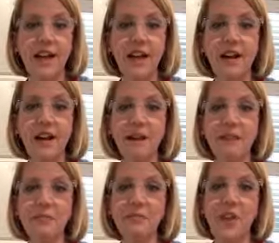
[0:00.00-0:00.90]

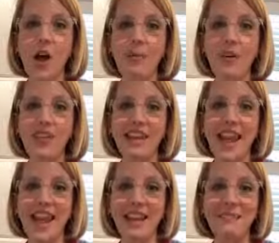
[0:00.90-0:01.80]
I'll put the
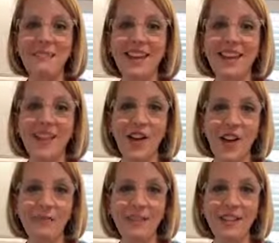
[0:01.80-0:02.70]
name in the
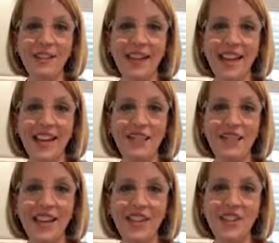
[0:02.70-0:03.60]
comments when I get
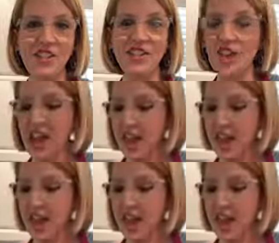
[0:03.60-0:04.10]
finished.